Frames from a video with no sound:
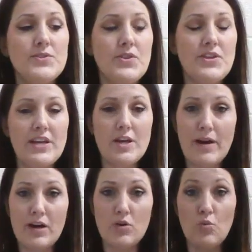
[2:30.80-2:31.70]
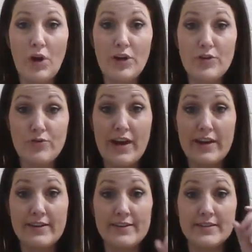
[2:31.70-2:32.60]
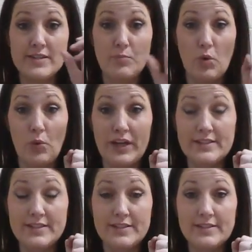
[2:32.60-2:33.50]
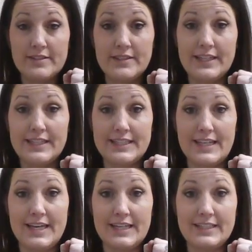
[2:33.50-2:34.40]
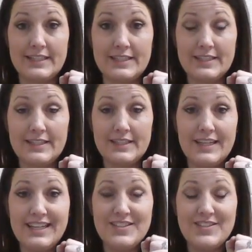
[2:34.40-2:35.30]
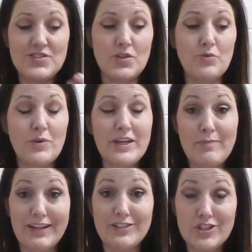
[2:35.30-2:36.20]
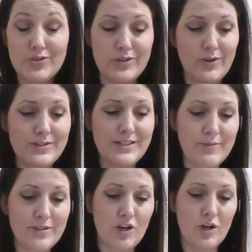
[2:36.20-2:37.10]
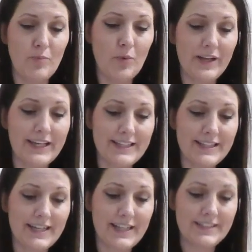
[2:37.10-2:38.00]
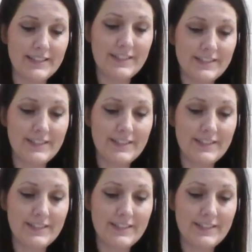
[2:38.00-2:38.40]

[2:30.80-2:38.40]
So think about one ray is a point and a line. So if we combine two of those, let me draw a point and a line.